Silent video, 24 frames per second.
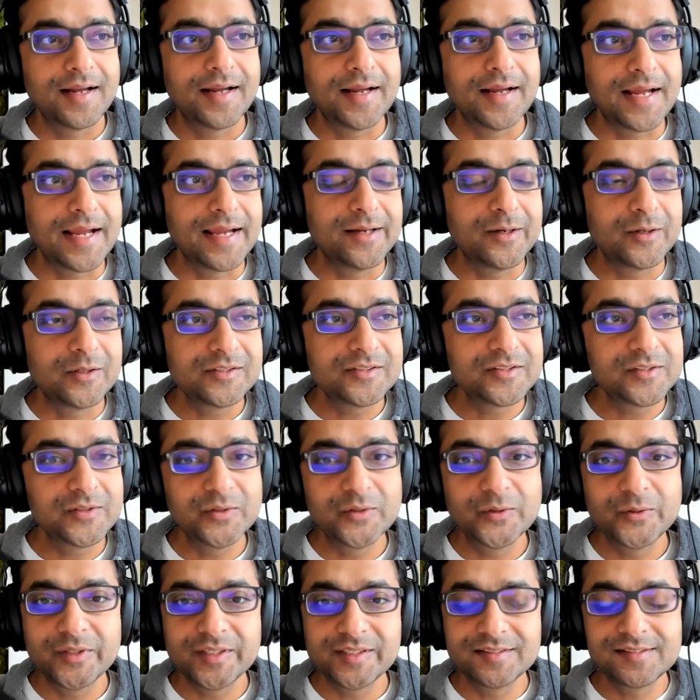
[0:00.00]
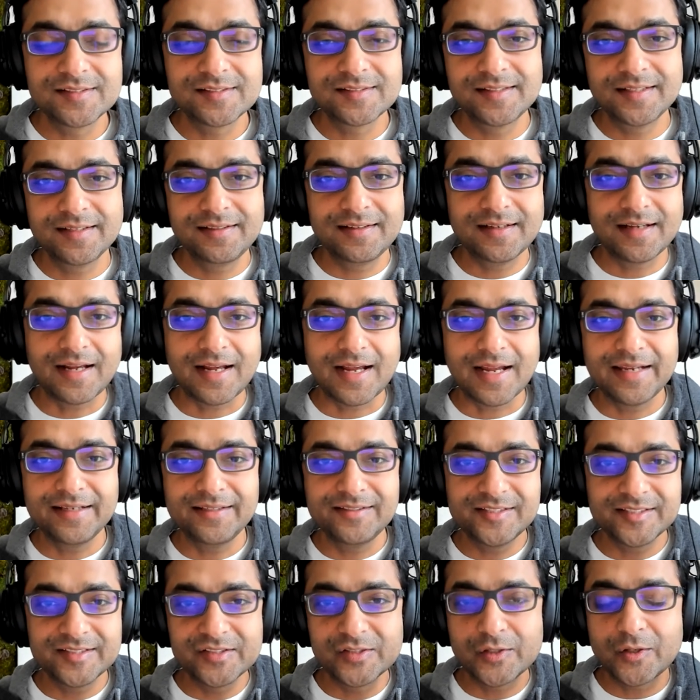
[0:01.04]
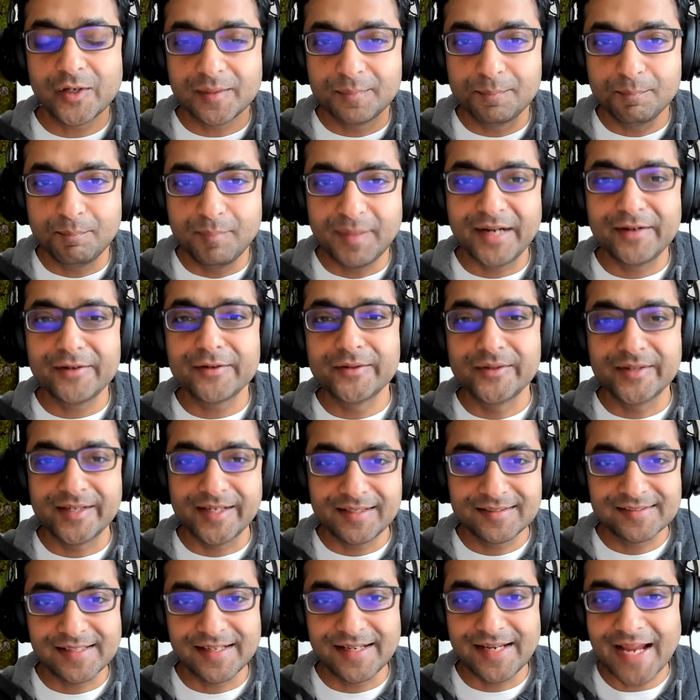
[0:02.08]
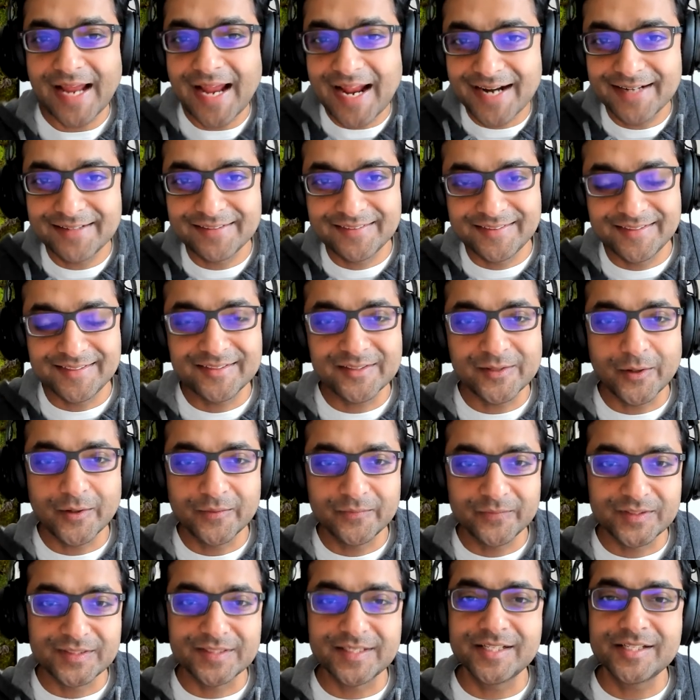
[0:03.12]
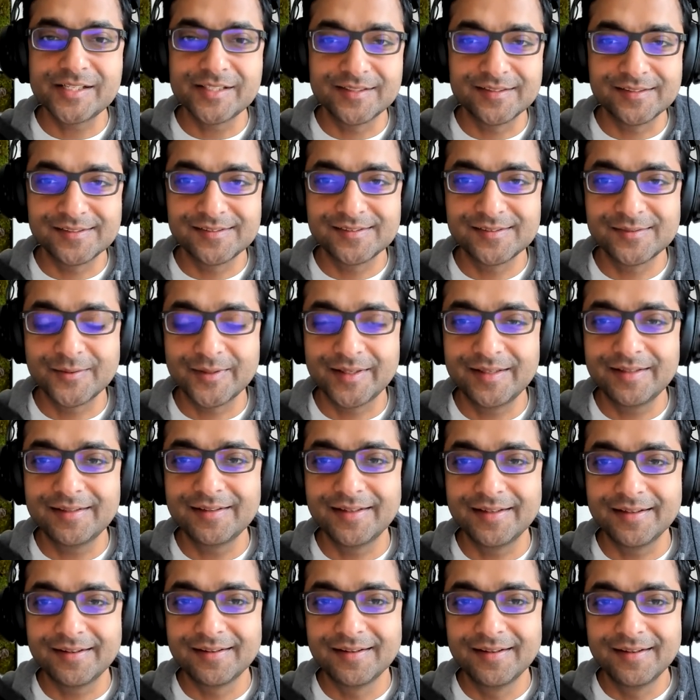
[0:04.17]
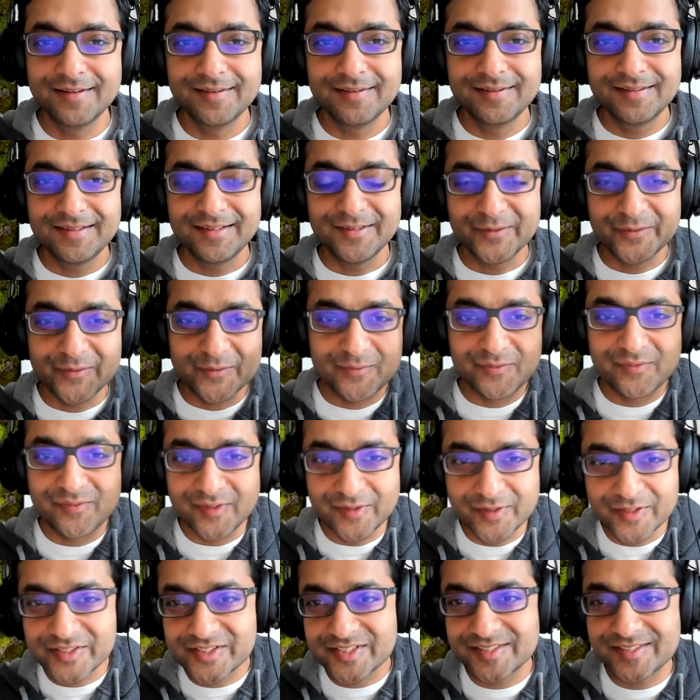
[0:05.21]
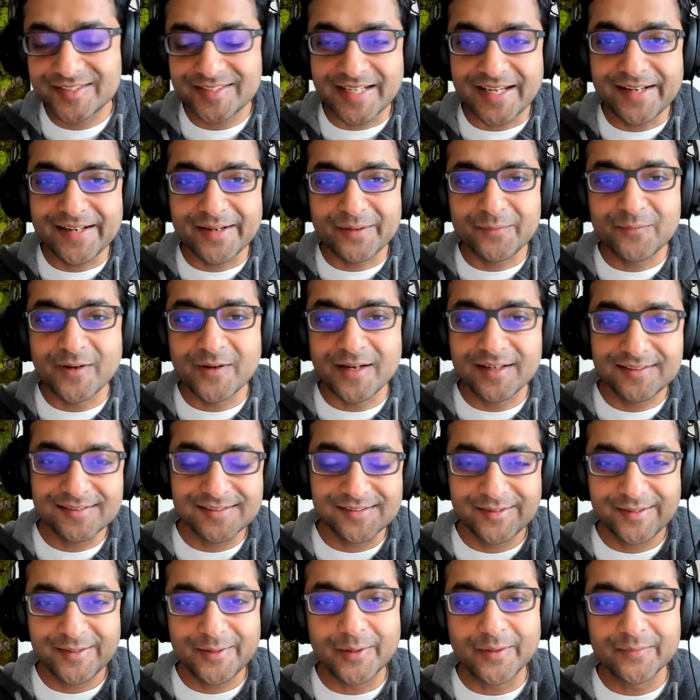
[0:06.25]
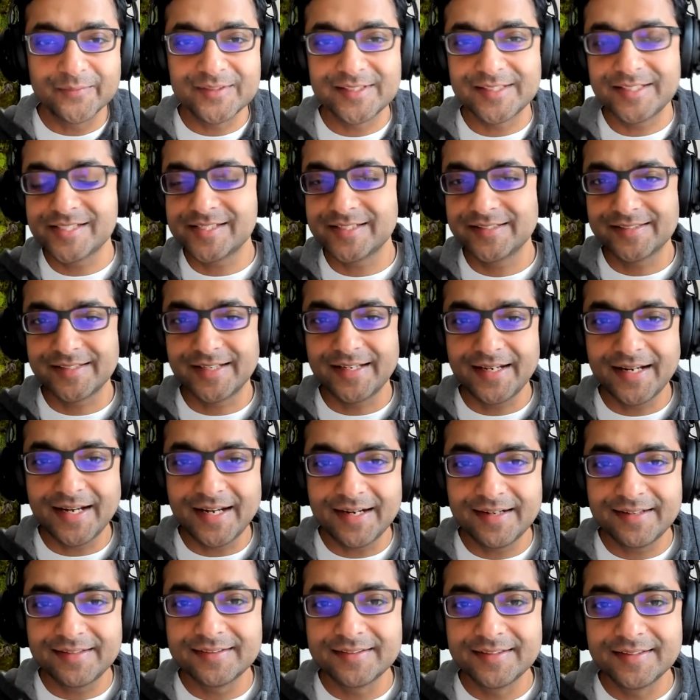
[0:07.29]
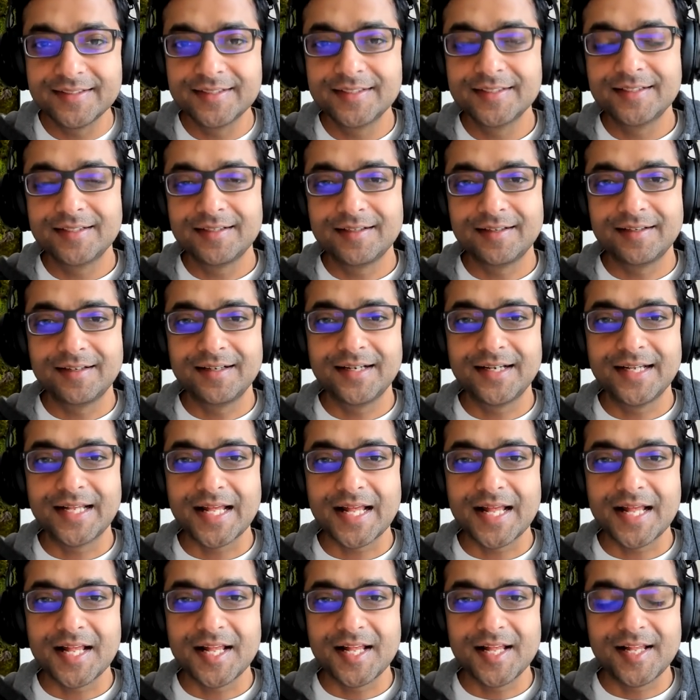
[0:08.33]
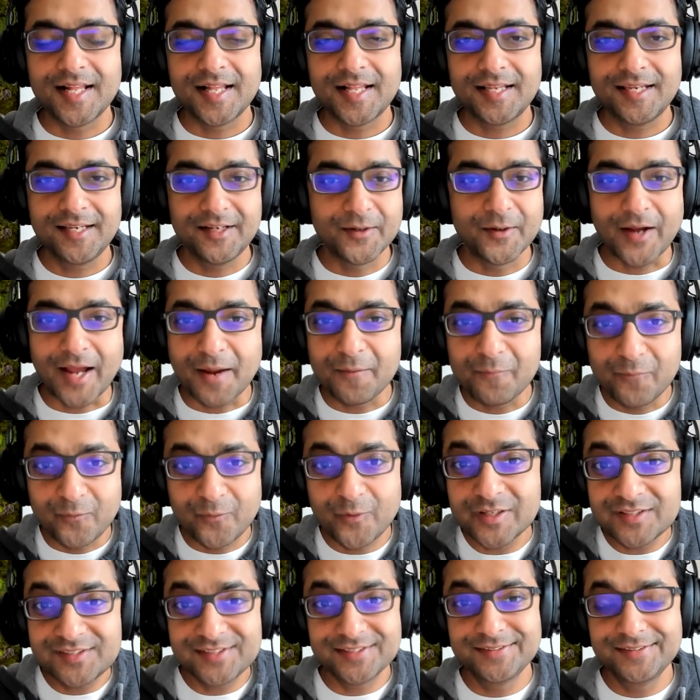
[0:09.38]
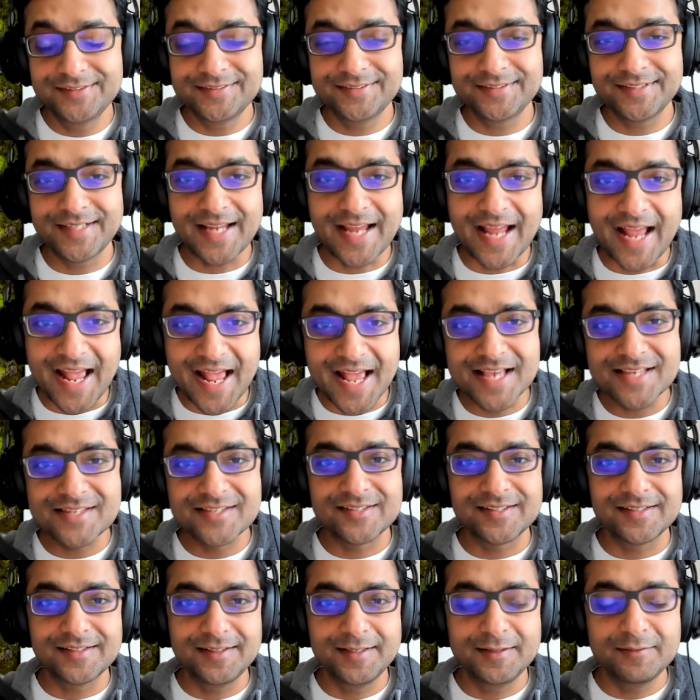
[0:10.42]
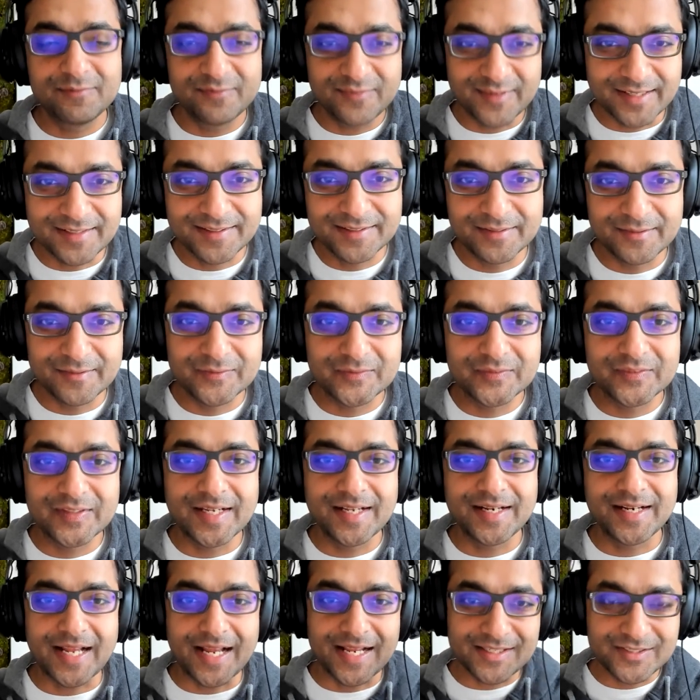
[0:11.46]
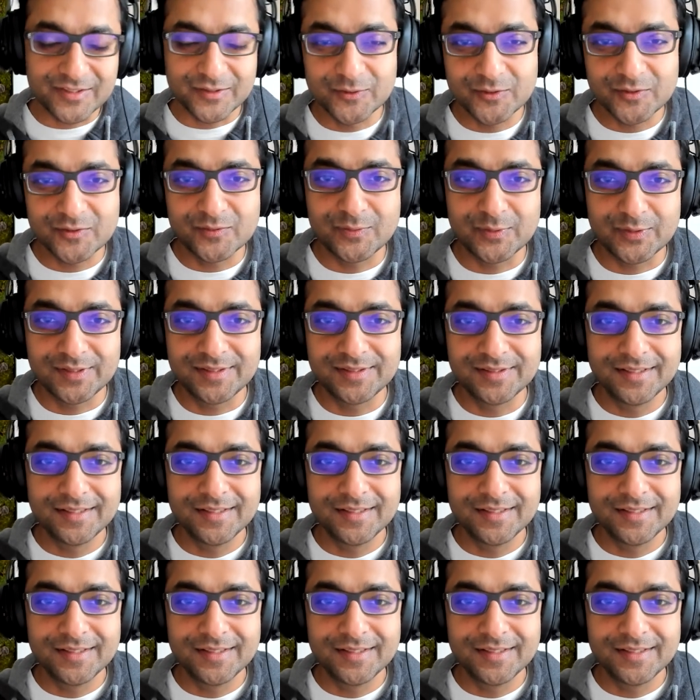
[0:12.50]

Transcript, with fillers: I also noticed that I just got better as I had these conversations, right? Like, you know, the first 10 advisory conversations I had, uh, uh you know, I wasn't as effective and as useful